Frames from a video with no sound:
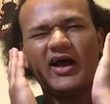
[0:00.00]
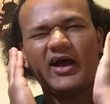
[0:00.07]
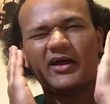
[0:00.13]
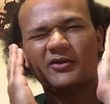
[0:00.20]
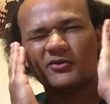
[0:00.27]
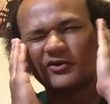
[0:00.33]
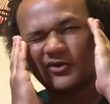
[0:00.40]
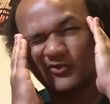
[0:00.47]
I
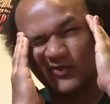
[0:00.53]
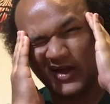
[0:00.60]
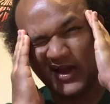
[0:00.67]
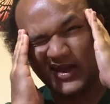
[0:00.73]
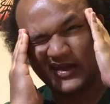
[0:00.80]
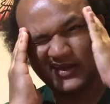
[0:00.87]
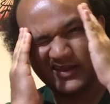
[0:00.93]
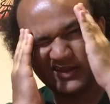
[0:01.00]
don't know
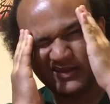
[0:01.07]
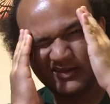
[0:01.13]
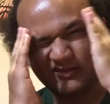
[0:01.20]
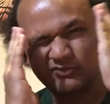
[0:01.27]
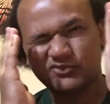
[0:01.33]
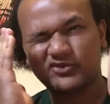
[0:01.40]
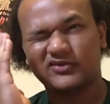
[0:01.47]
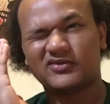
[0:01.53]
why
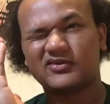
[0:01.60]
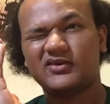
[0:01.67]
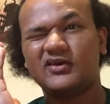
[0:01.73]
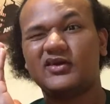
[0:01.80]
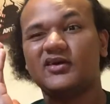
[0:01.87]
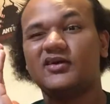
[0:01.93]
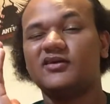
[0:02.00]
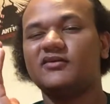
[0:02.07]
he was just
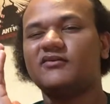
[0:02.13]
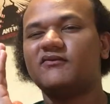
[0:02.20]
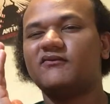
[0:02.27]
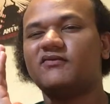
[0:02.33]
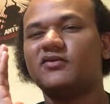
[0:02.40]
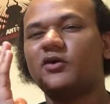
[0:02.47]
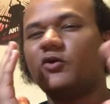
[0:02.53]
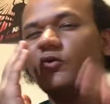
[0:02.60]

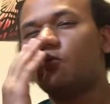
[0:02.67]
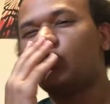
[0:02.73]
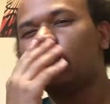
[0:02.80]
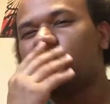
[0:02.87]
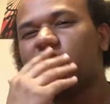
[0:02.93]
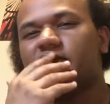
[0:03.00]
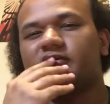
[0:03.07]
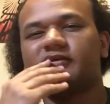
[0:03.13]
so
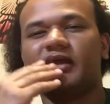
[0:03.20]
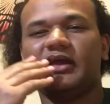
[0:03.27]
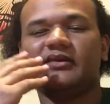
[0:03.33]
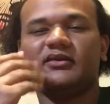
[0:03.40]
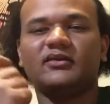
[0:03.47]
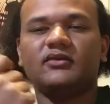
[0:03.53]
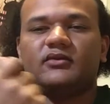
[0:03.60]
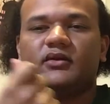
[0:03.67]
weird.
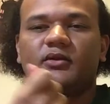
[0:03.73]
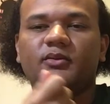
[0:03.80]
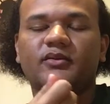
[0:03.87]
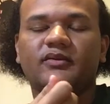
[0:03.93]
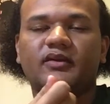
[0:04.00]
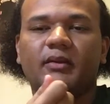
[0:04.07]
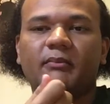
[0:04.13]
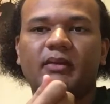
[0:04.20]
There
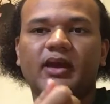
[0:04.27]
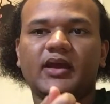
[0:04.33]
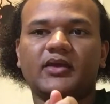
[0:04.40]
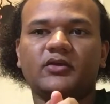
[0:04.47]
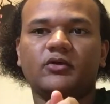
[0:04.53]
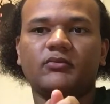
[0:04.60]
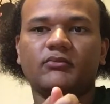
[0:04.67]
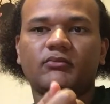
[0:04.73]
was a
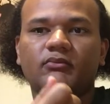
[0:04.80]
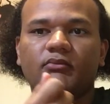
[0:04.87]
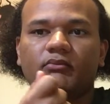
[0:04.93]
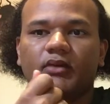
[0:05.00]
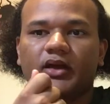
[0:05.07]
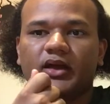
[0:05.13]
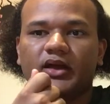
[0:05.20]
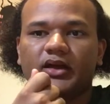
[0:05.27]
man who
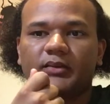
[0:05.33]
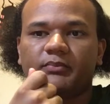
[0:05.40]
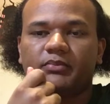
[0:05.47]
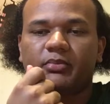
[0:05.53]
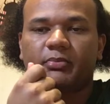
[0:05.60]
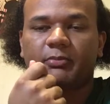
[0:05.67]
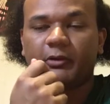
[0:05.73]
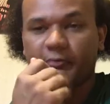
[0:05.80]

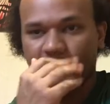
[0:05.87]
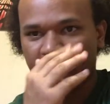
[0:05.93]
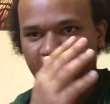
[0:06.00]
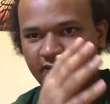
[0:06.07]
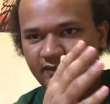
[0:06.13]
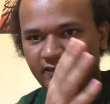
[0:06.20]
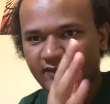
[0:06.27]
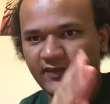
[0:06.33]

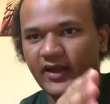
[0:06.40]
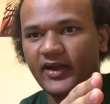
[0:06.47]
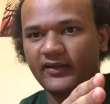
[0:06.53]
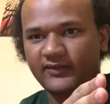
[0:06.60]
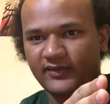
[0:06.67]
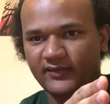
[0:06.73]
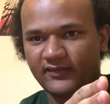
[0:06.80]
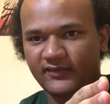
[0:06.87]
prepares the
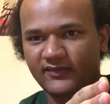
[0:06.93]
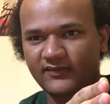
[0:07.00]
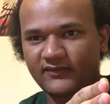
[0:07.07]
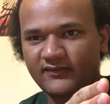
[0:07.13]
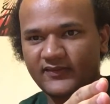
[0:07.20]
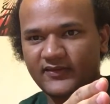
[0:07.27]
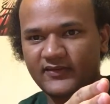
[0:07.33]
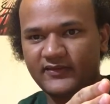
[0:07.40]
sauces
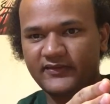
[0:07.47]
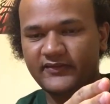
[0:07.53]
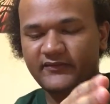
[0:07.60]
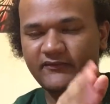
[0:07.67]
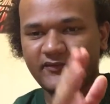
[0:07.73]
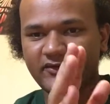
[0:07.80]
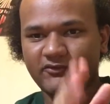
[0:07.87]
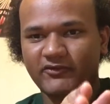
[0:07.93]

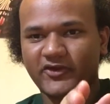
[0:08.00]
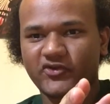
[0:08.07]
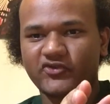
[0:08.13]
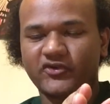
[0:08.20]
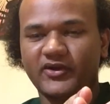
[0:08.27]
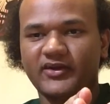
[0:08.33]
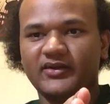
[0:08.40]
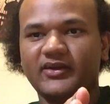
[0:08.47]
for the
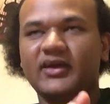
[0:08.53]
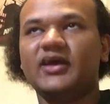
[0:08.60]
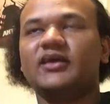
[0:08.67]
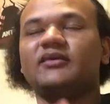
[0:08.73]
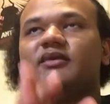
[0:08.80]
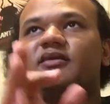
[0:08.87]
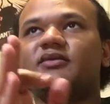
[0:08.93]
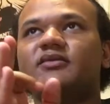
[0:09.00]
restaurant.
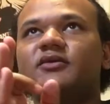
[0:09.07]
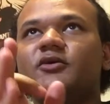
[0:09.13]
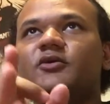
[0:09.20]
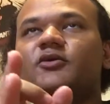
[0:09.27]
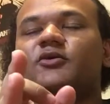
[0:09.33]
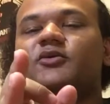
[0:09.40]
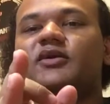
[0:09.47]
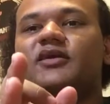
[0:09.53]
This
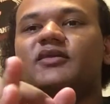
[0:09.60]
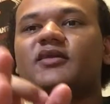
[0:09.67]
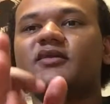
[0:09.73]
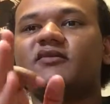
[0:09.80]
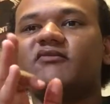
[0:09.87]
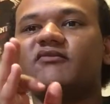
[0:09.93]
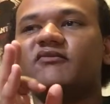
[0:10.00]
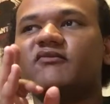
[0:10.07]
dude is
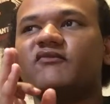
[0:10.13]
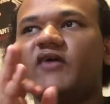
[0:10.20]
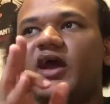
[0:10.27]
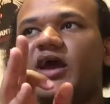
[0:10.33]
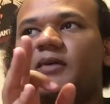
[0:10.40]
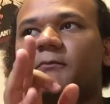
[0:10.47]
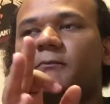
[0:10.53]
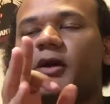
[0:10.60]
this
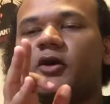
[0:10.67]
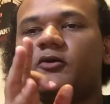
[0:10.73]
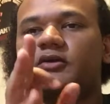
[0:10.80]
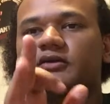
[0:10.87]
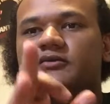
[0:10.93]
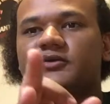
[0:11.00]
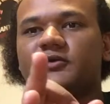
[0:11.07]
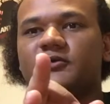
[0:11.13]
fat,
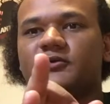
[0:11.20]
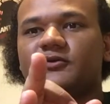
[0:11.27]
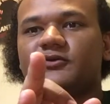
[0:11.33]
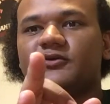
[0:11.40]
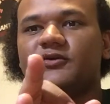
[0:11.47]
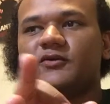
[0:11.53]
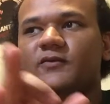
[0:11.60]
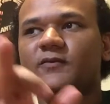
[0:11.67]
balding dude